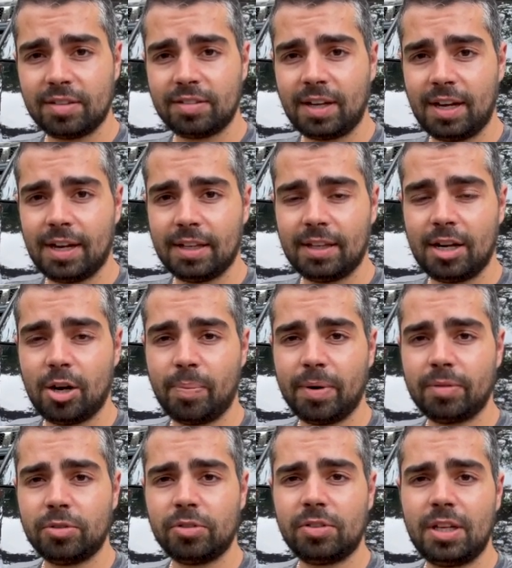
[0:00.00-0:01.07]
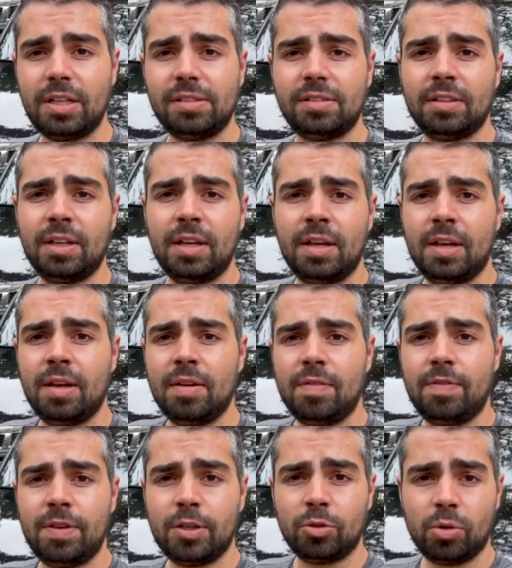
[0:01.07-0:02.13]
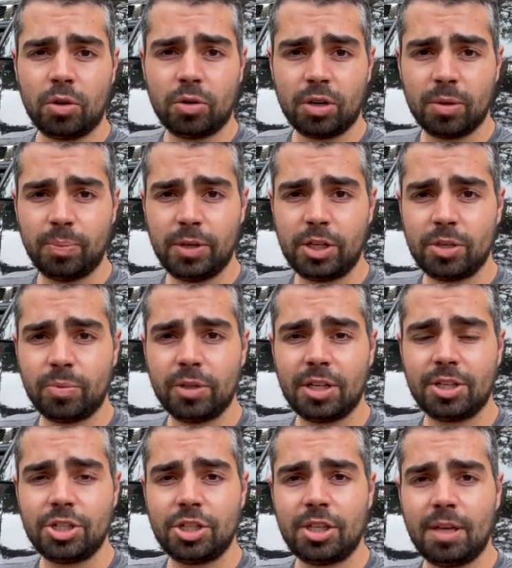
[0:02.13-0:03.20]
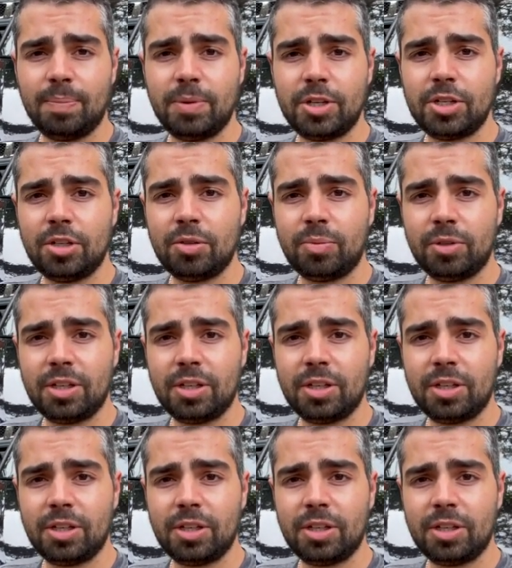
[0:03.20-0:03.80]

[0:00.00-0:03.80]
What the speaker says: A lot of people have been asking about the virtual cockpit. A lot of people want it.